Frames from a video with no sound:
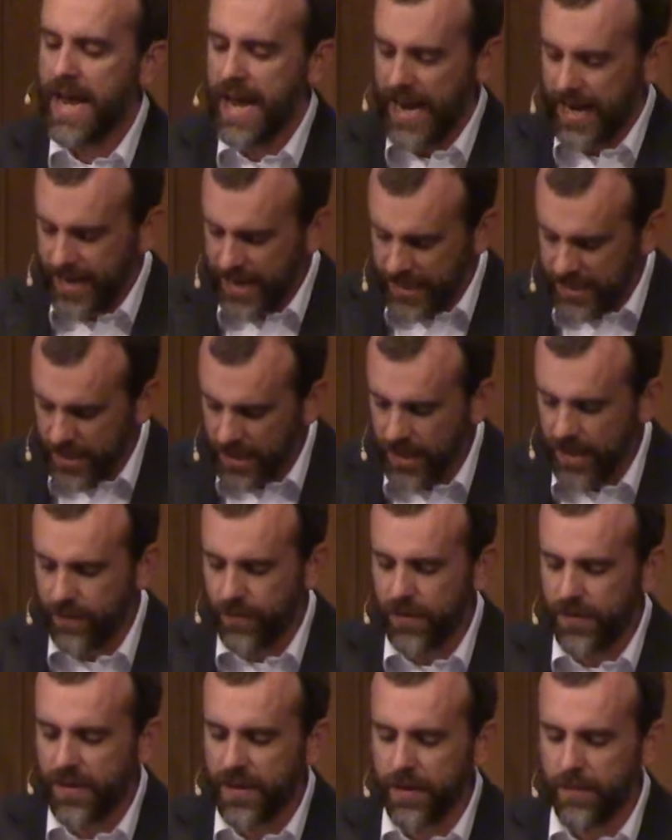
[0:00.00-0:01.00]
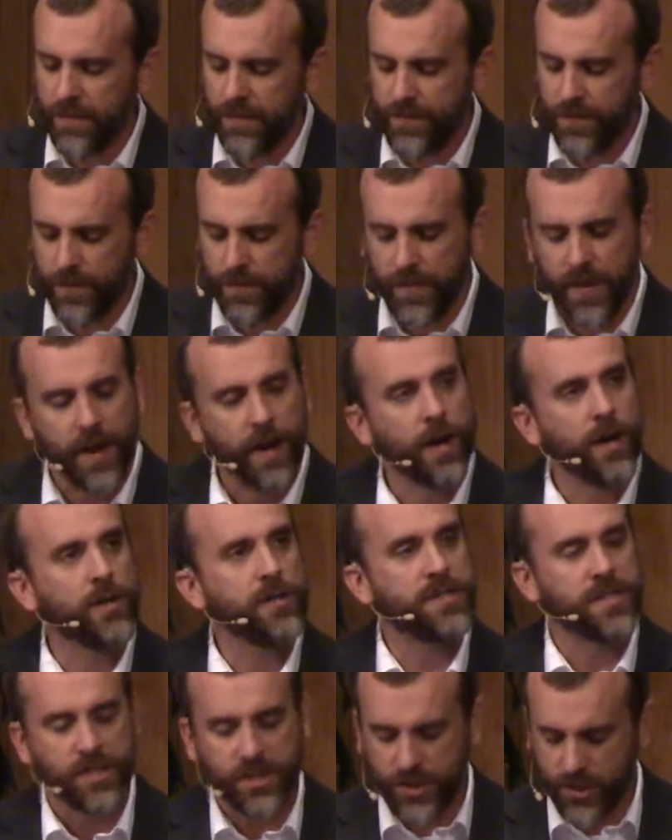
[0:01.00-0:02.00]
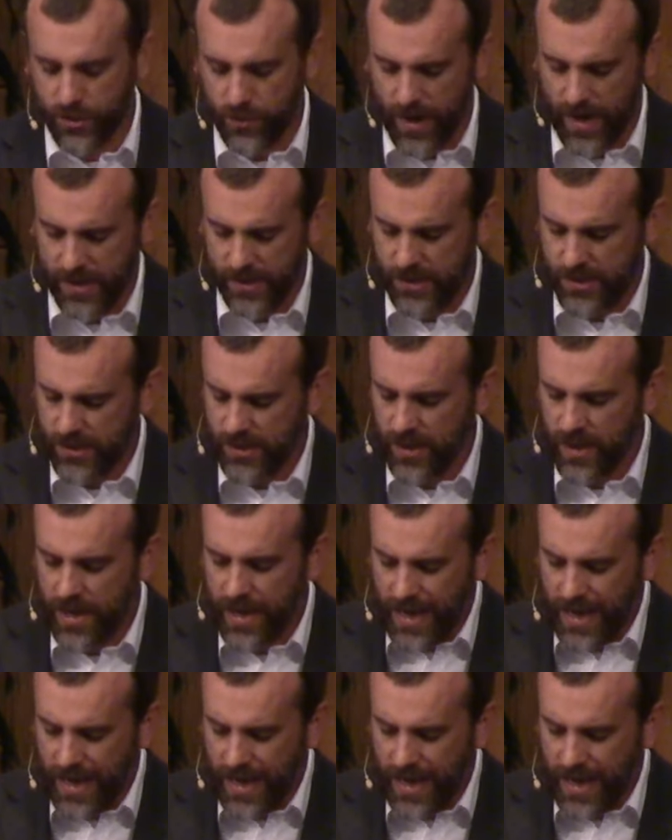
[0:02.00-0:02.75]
and He delivered them from their distress.